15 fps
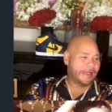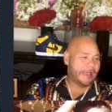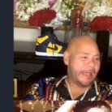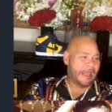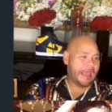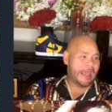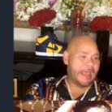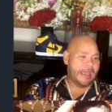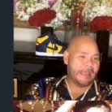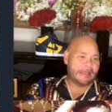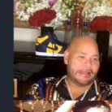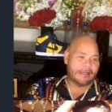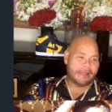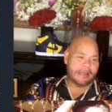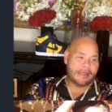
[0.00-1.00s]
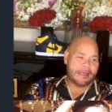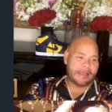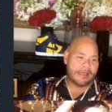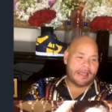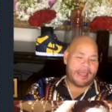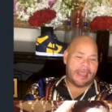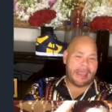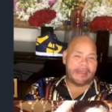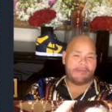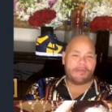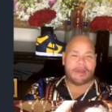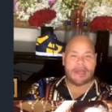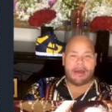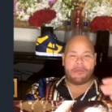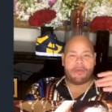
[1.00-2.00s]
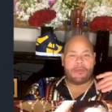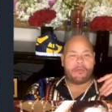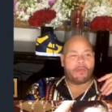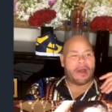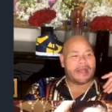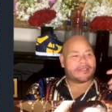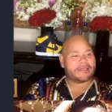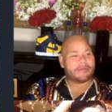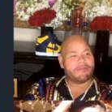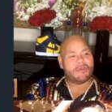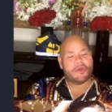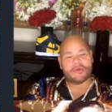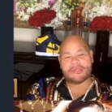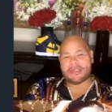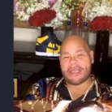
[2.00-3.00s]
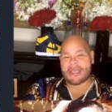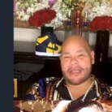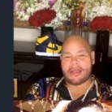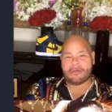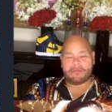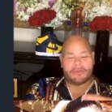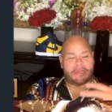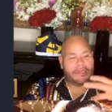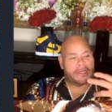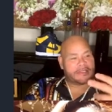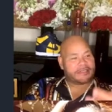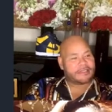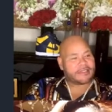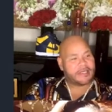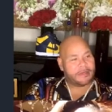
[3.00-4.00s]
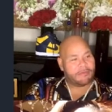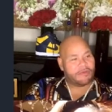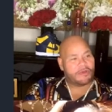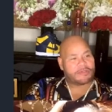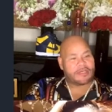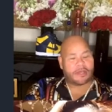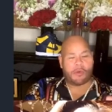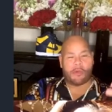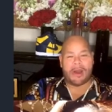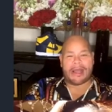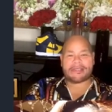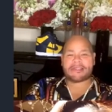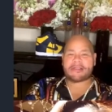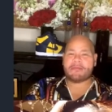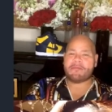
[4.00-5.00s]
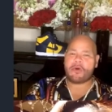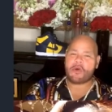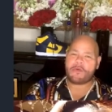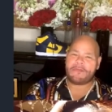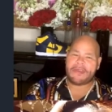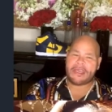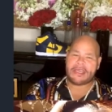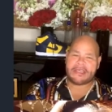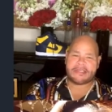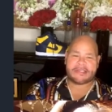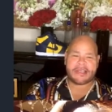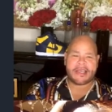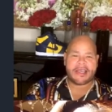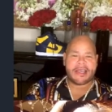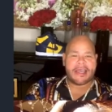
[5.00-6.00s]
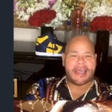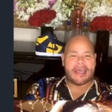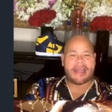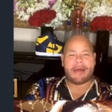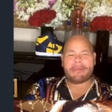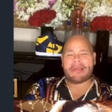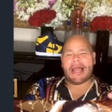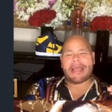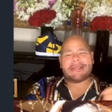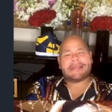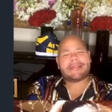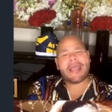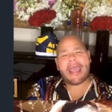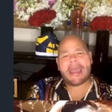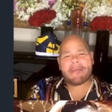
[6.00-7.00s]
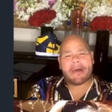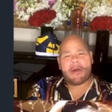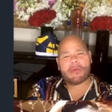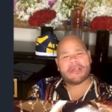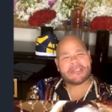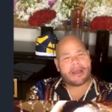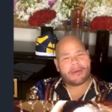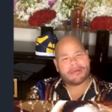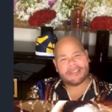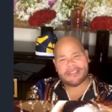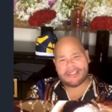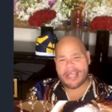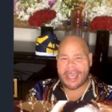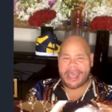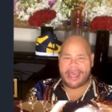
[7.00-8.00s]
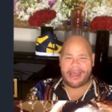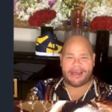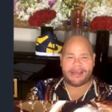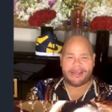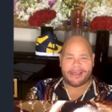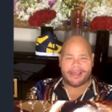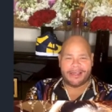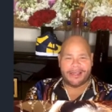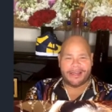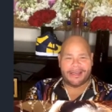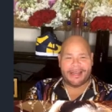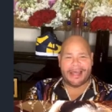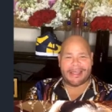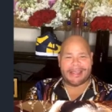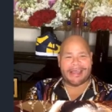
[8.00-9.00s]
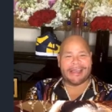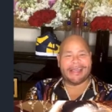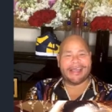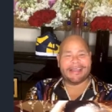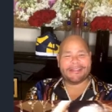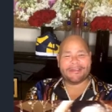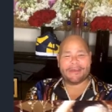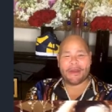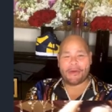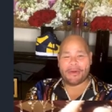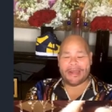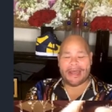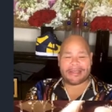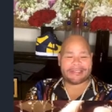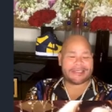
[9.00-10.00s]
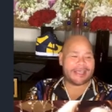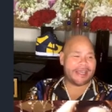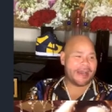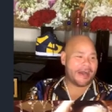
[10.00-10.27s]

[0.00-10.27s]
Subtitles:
and when I watch the music and listen to the music and watch the movies, and I be like, damn, I wish I was there. Like, when I see